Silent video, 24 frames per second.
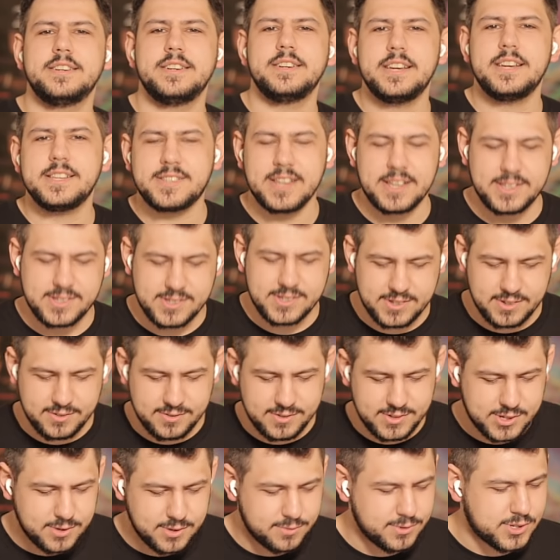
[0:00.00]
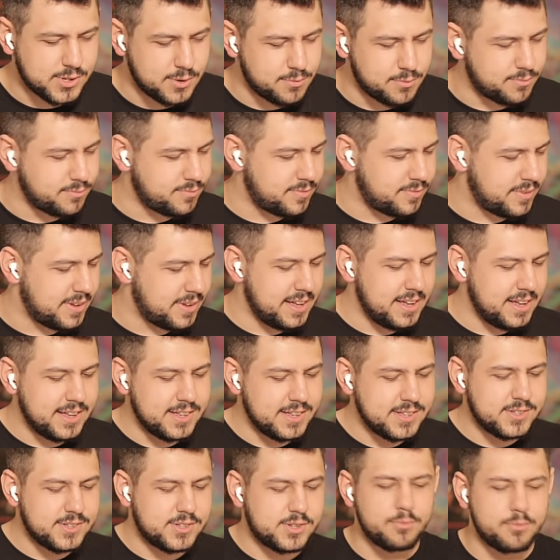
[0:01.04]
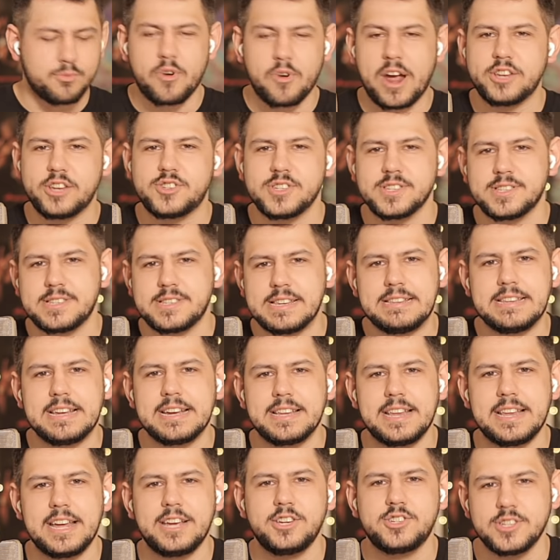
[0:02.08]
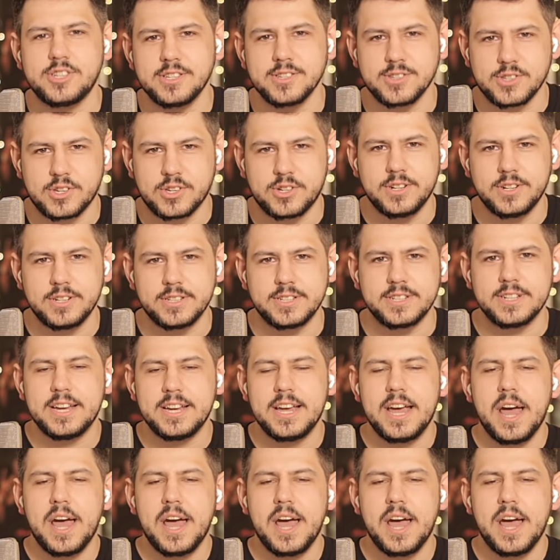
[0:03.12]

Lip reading: It's some righteous indignation is good.